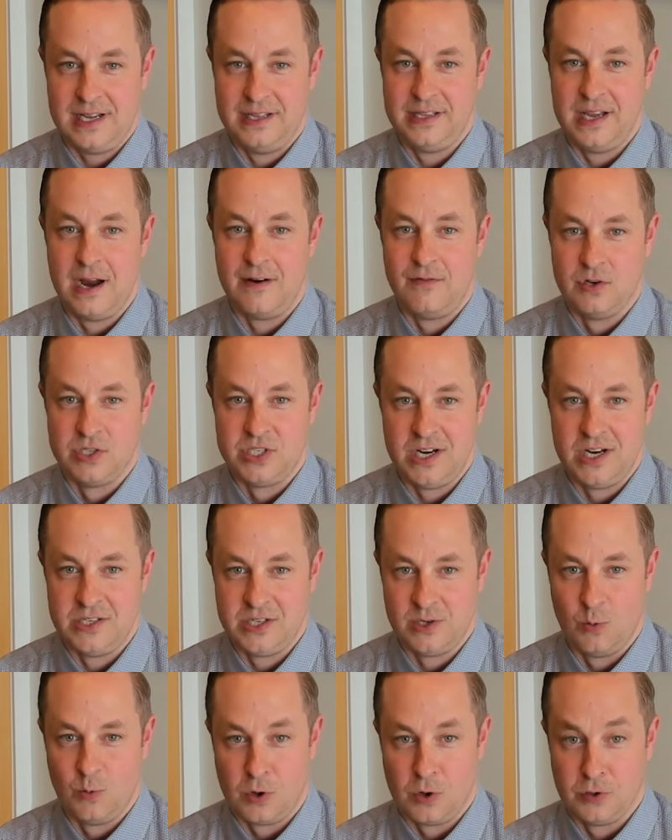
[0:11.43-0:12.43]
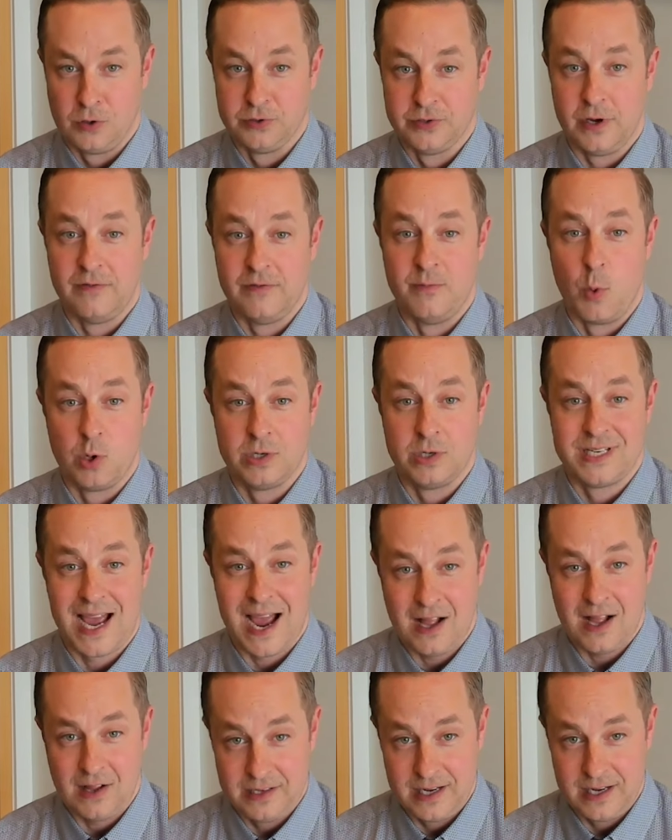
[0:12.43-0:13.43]
and the ever changing world of
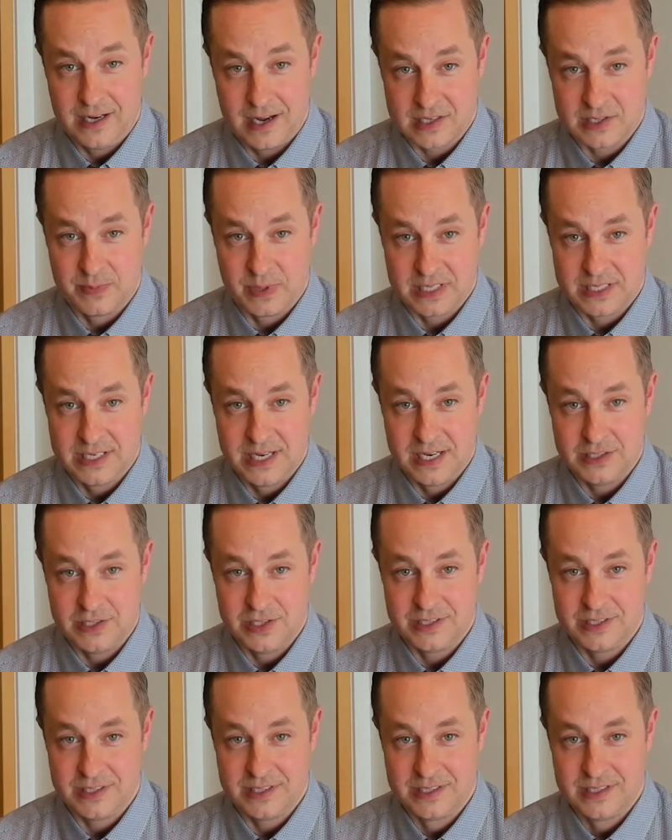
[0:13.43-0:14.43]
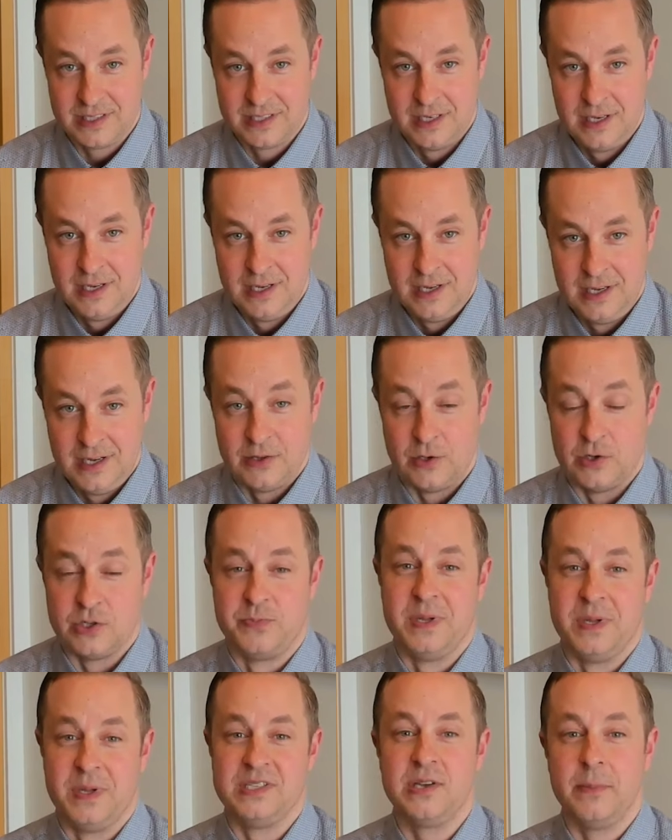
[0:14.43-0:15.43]
mortality expectations. There's
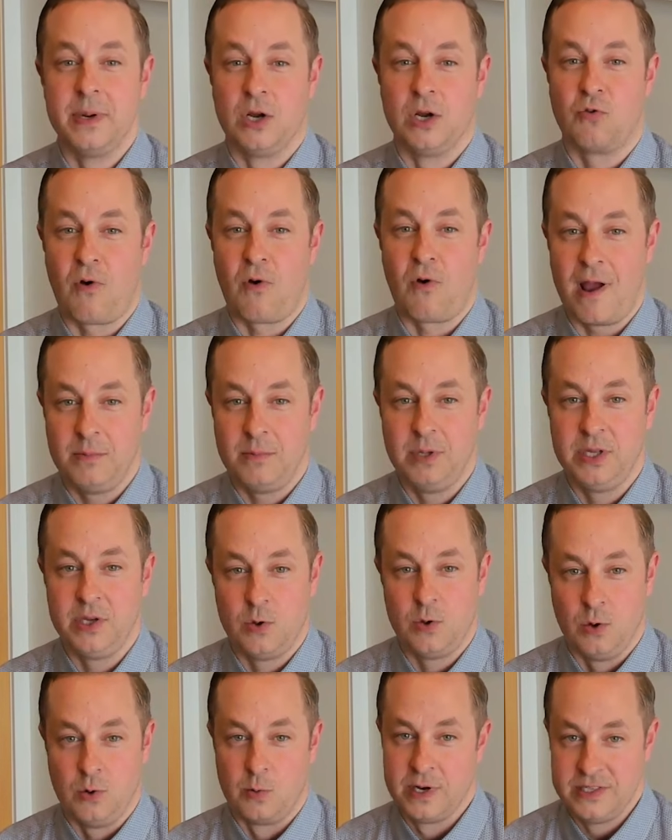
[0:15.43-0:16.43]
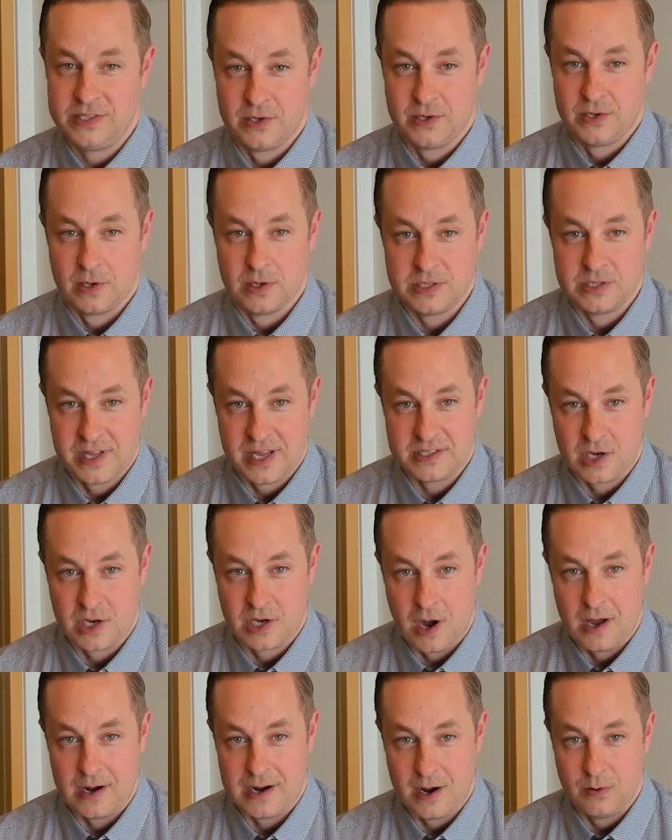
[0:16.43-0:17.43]
been some incredibly cool research that's
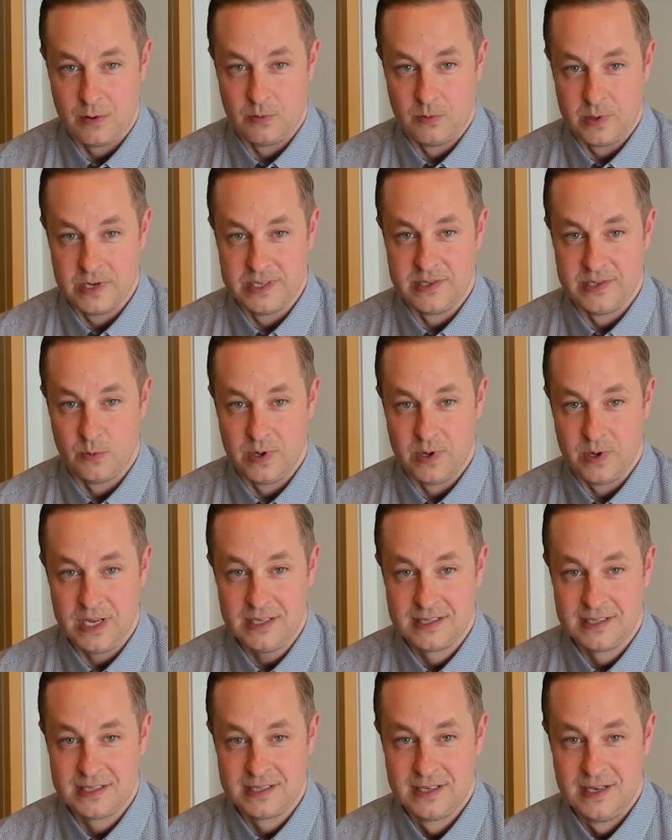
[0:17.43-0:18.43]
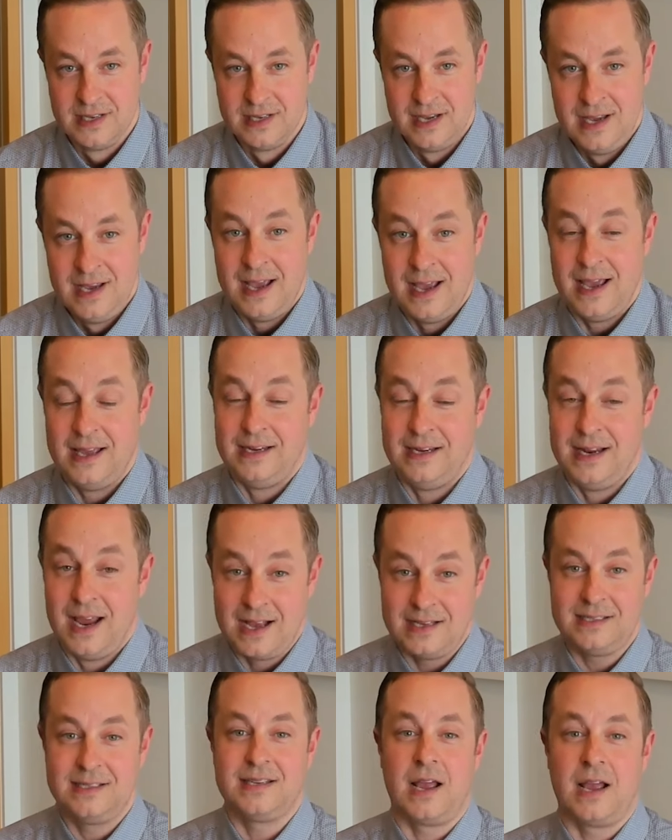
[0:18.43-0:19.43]
gone out in recent weeks. And
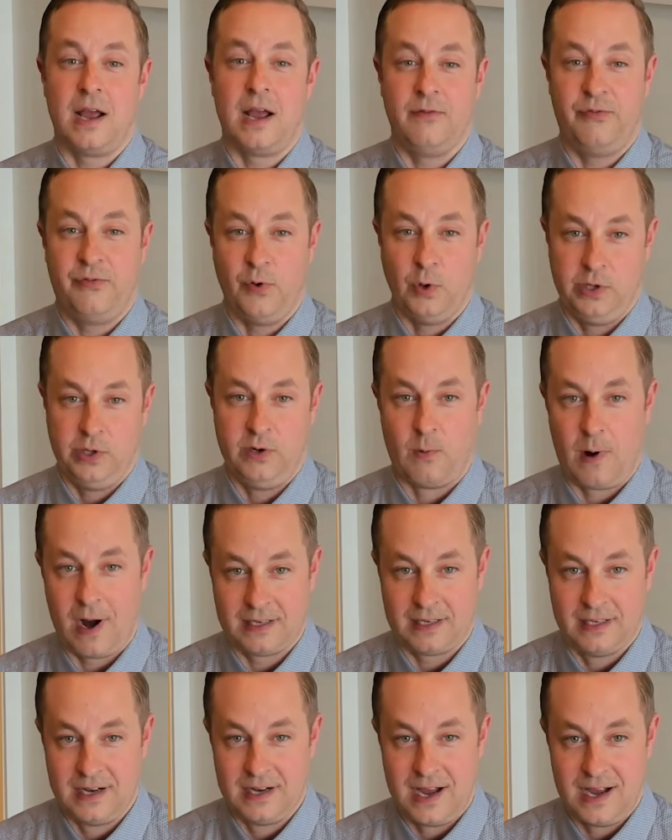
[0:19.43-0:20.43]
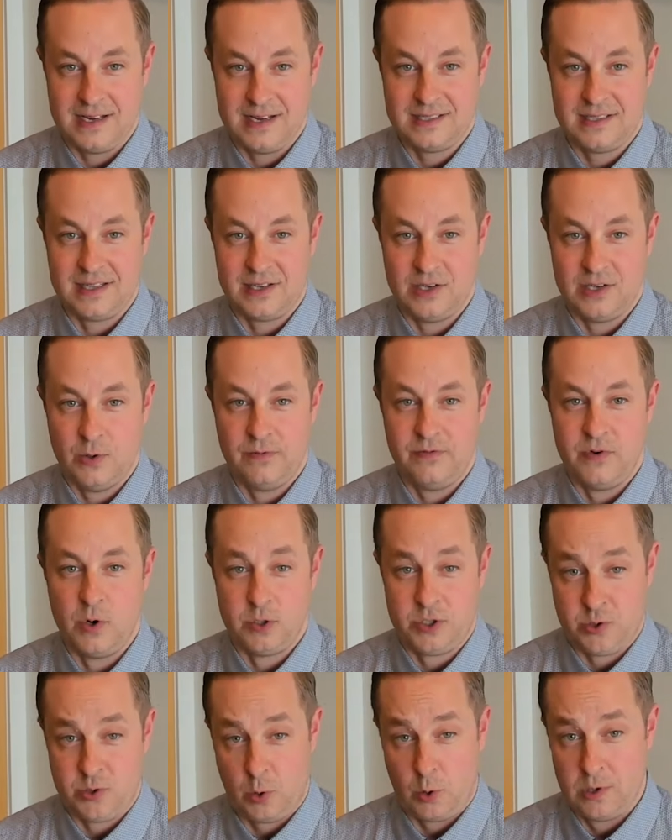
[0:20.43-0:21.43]
yes, I fully recognize that you have no
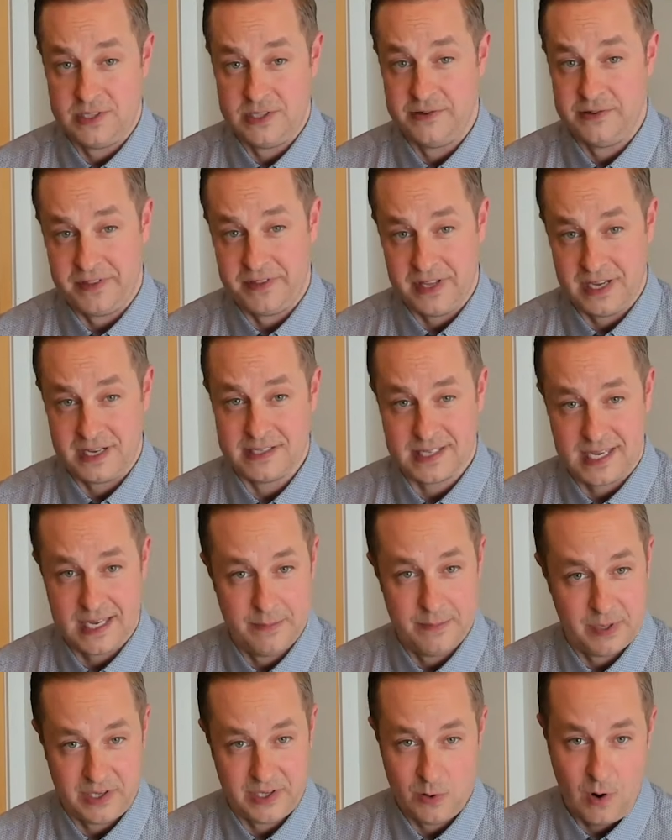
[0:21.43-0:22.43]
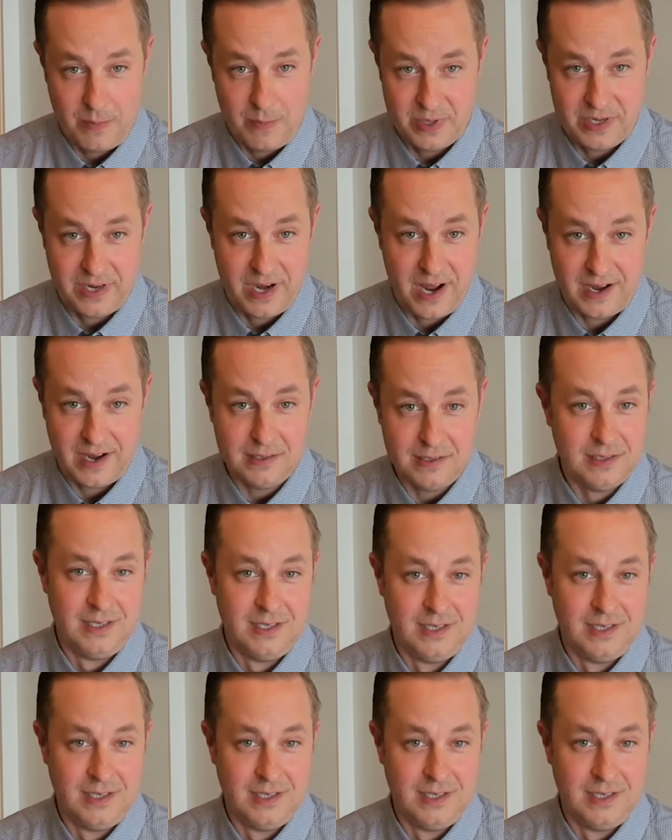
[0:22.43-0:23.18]
shortage of things keeping you up at night,